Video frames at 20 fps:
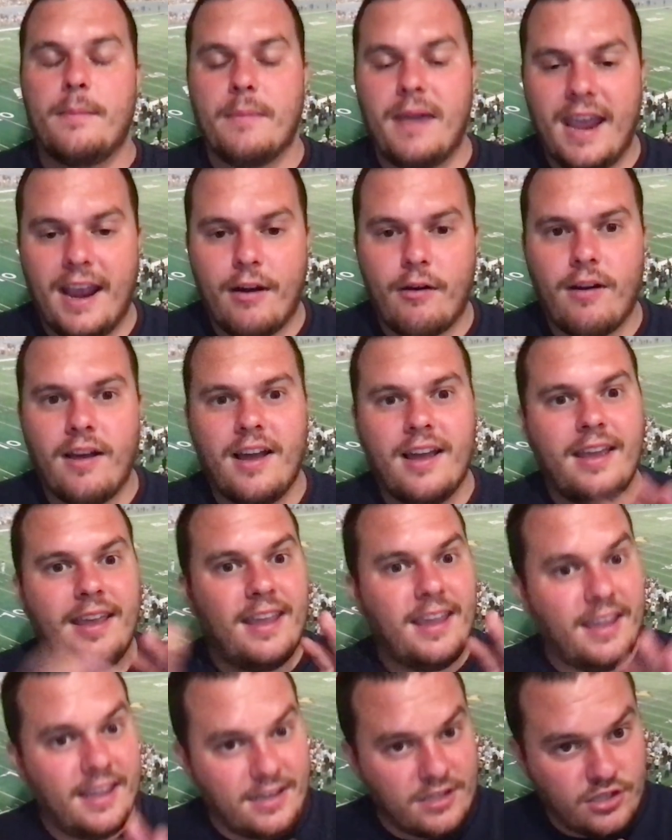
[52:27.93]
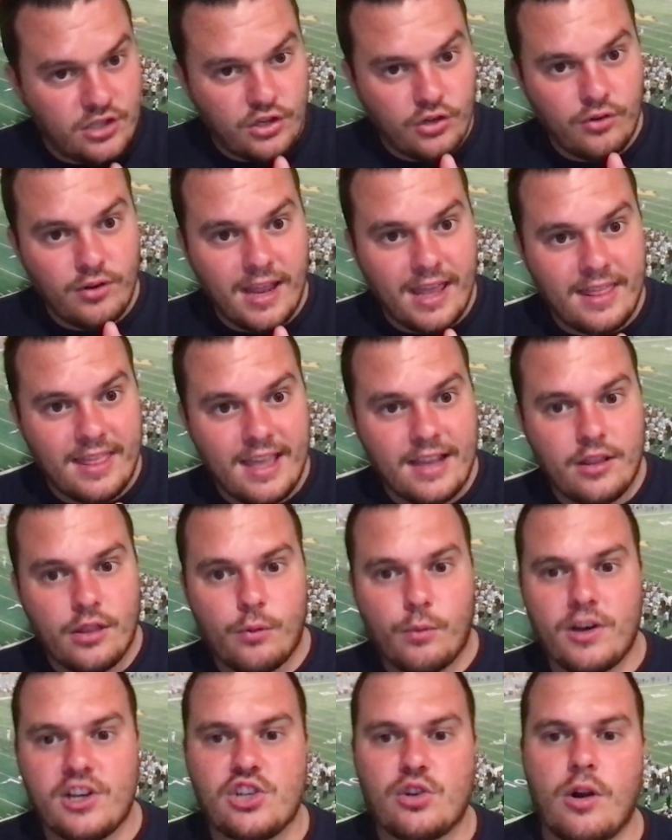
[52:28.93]
era into then the
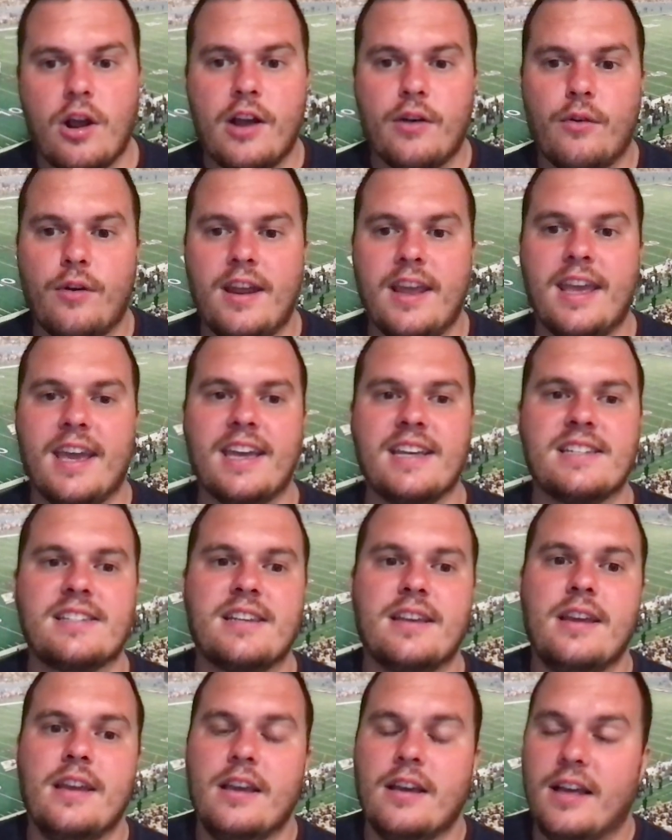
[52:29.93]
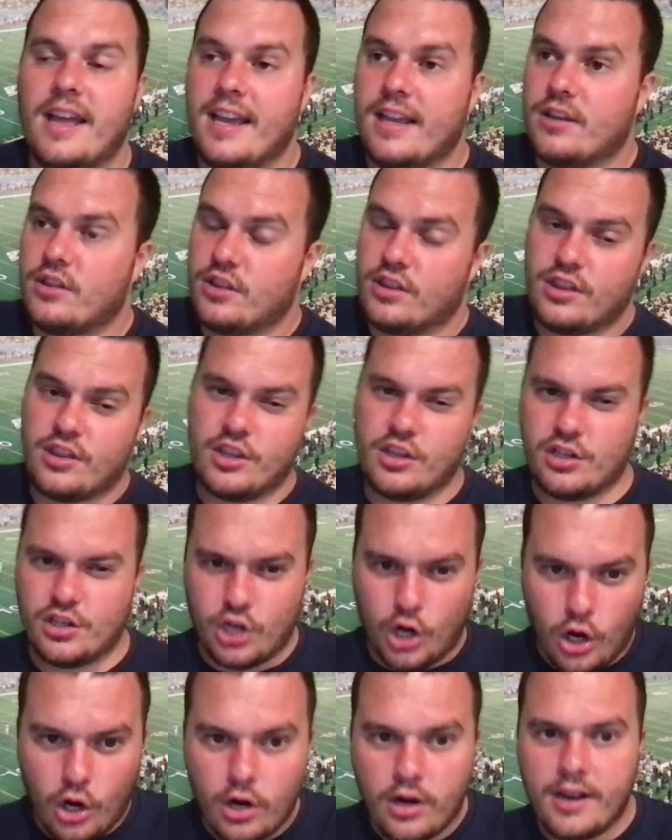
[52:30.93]
Rich Rodriguez. The
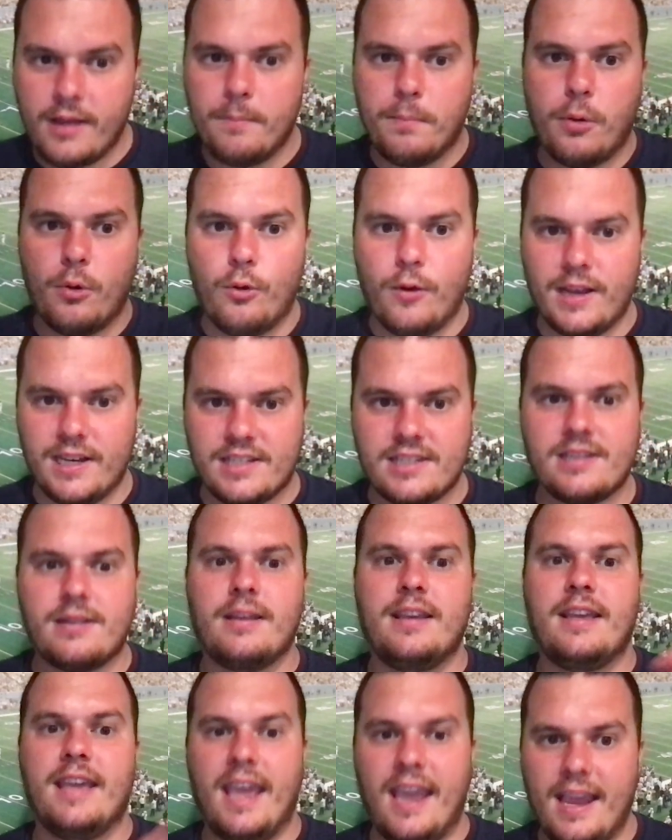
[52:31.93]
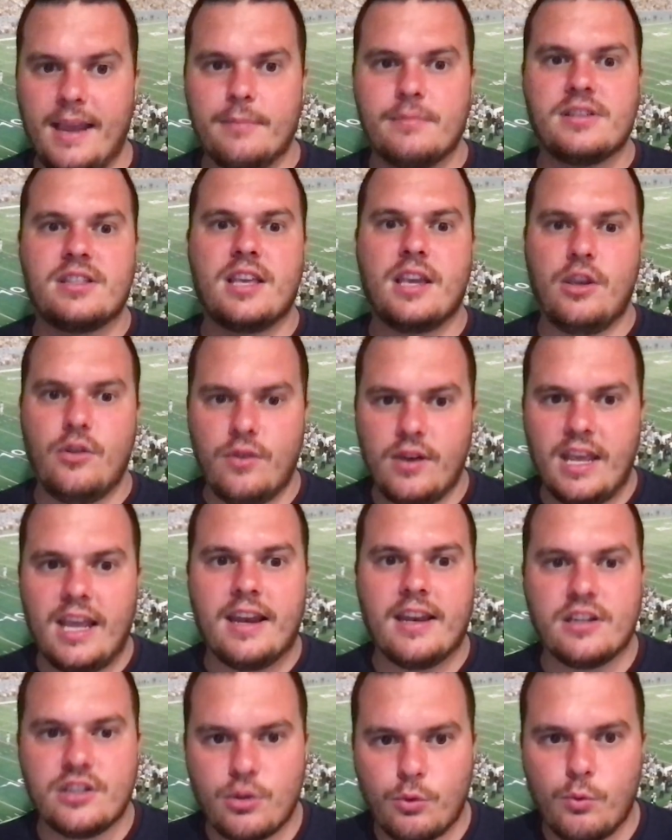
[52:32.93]
turning points, games that you
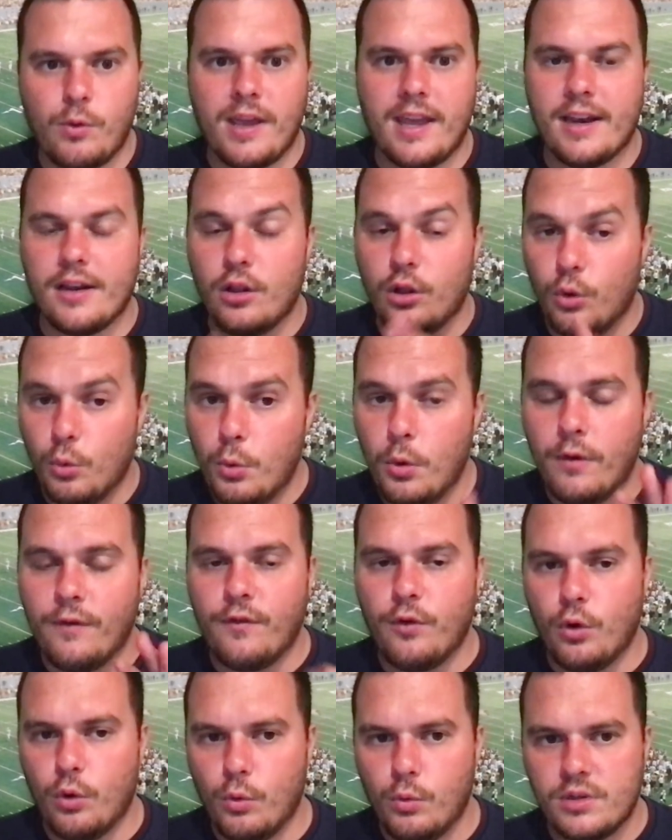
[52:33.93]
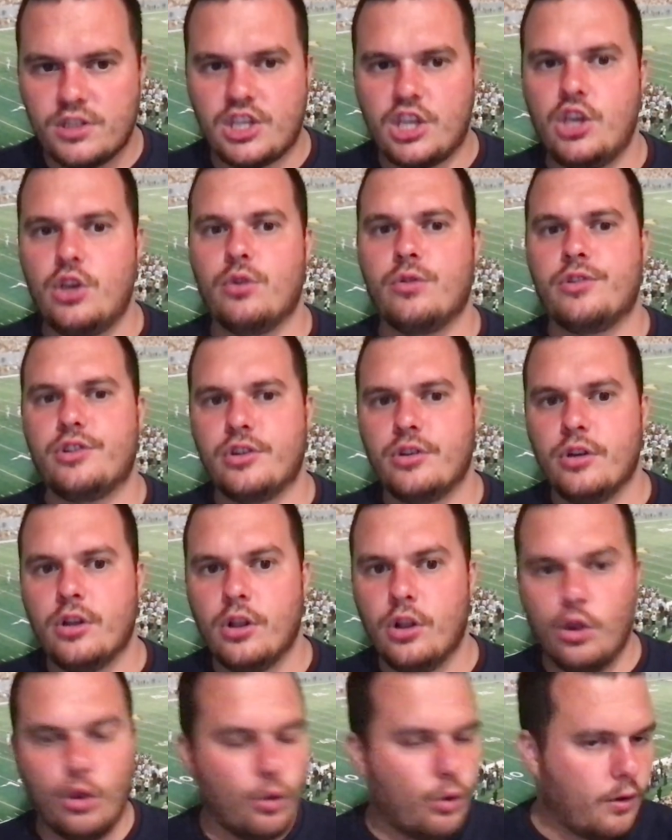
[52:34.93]
needed to win. Louisville was huge.
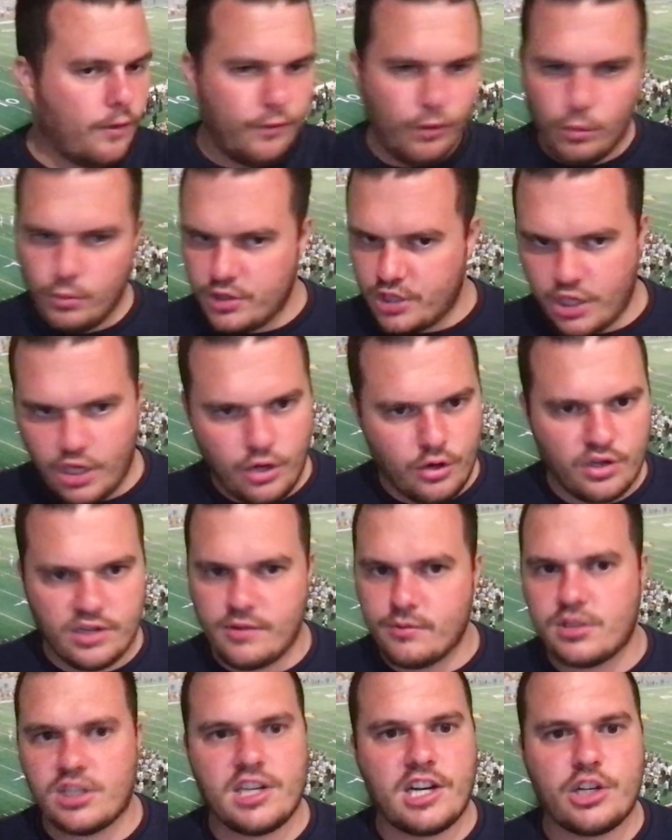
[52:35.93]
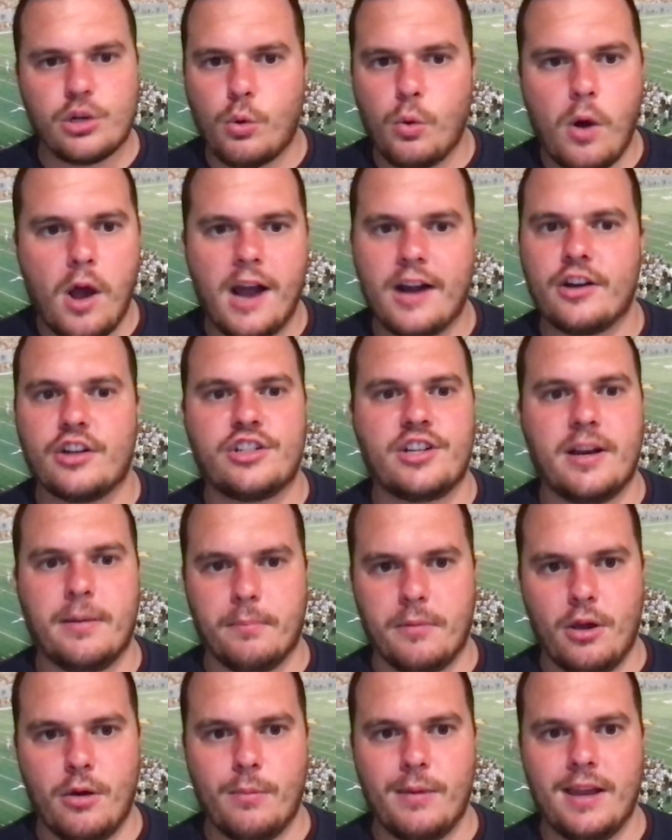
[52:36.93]
It was such a watershed
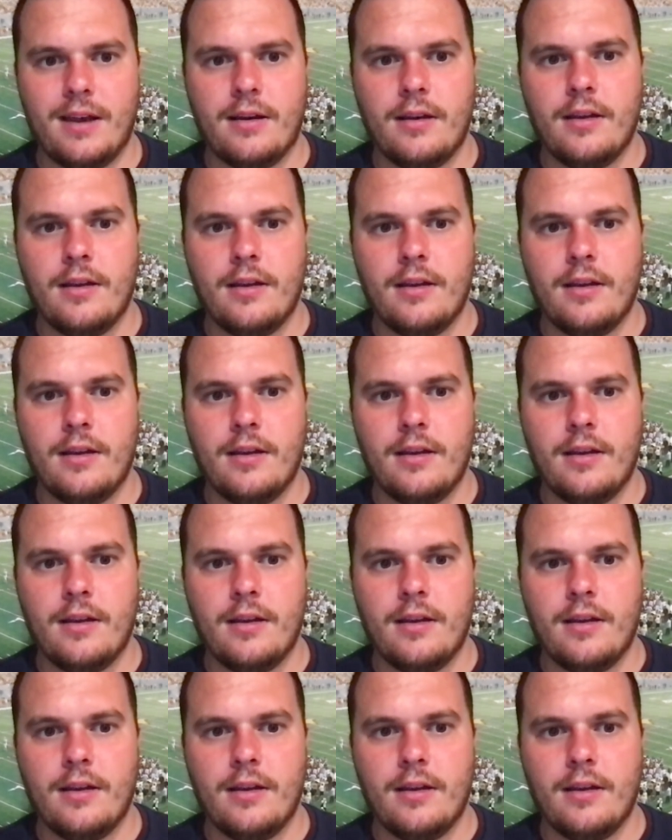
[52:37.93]
moment.